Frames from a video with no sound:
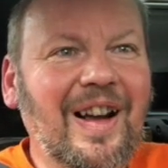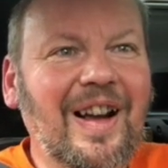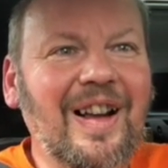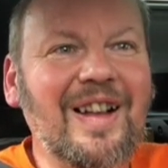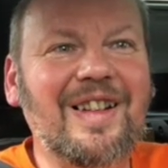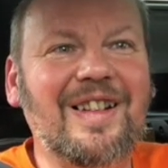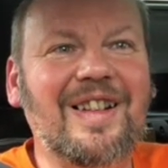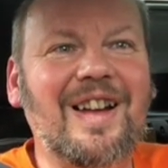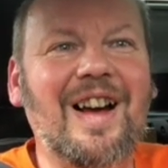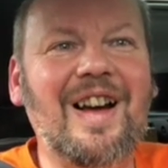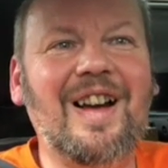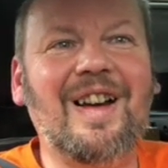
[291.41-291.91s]

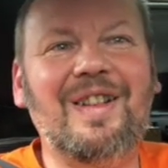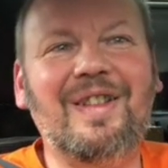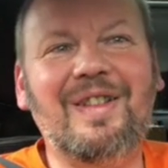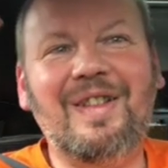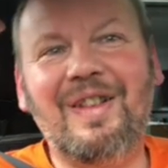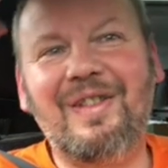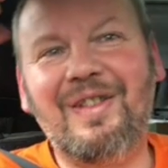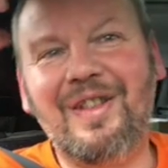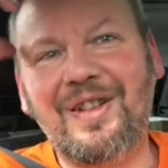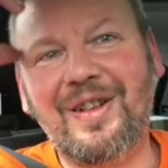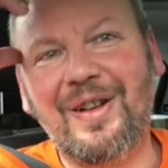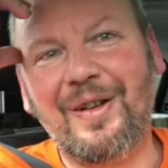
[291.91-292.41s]

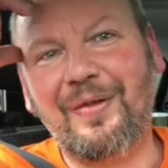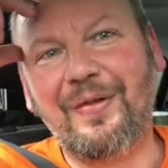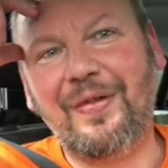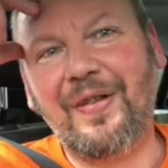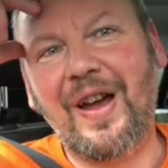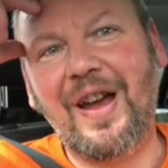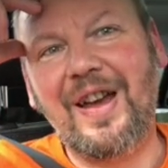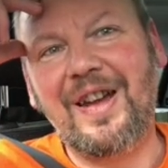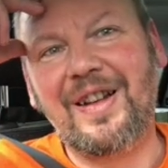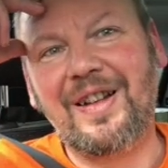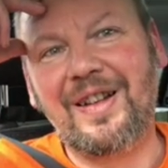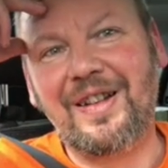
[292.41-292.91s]
That was a
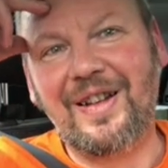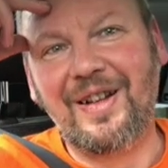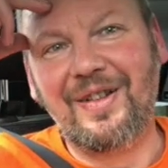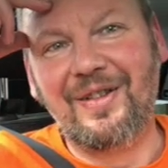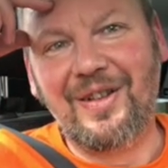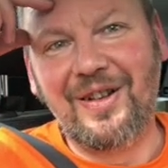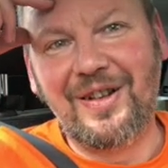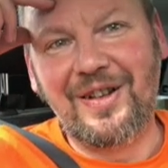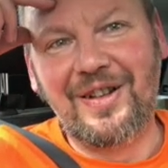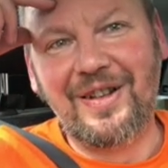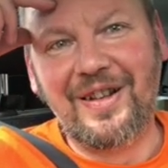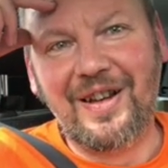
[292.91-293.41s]
failure,
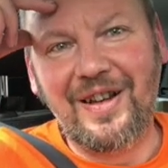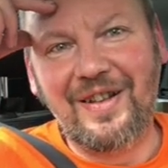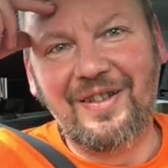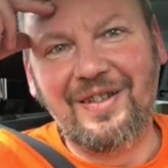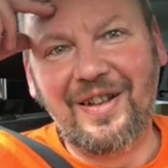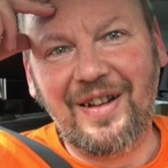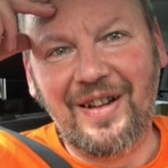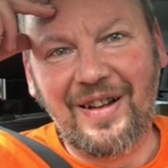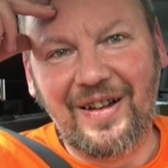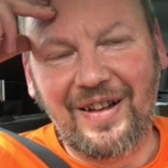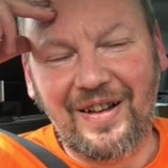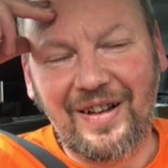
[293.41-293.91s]
wasn't it,
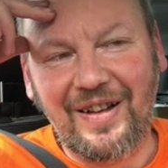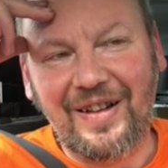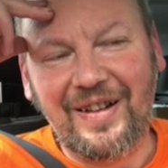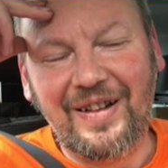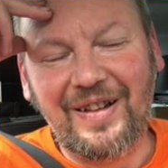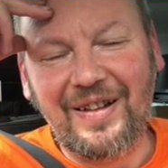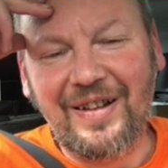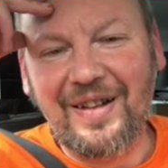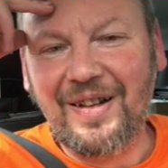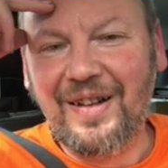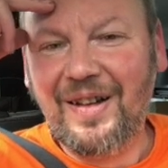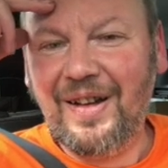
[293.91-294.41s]
really?
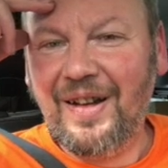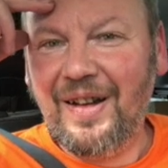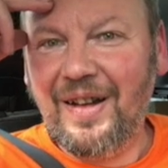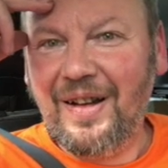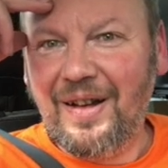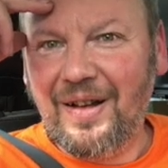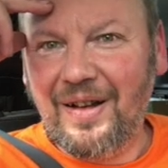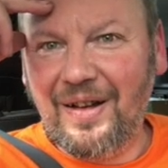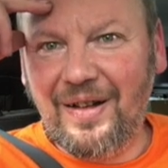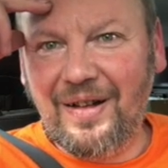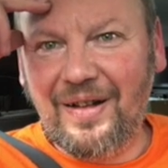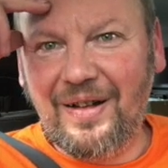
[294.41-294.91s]

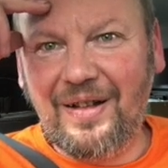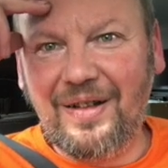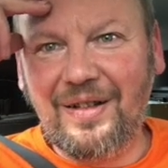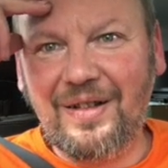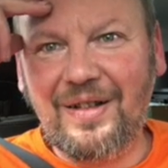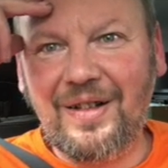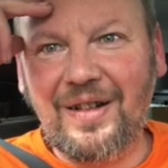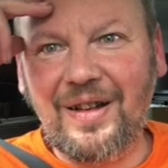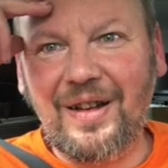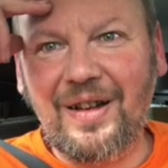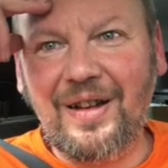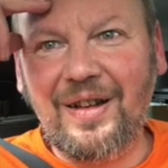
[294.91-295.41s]
Oh,
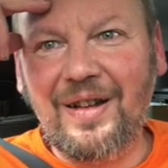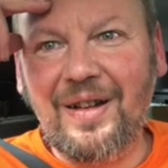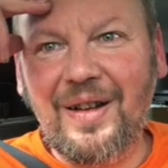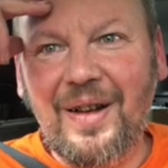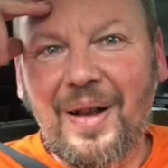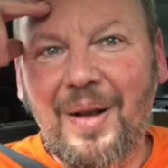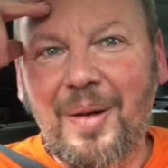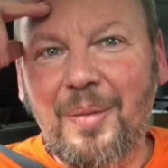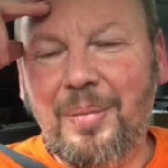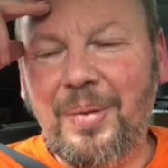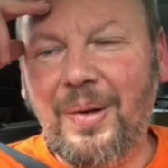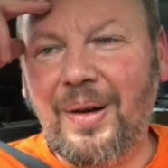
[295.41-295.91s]
dear.
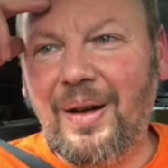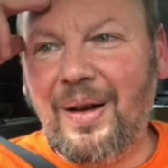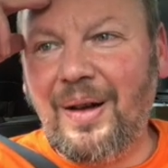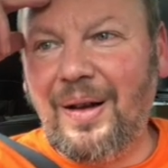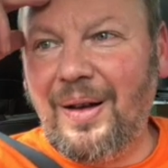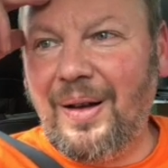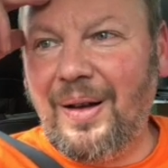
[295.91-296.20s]
But,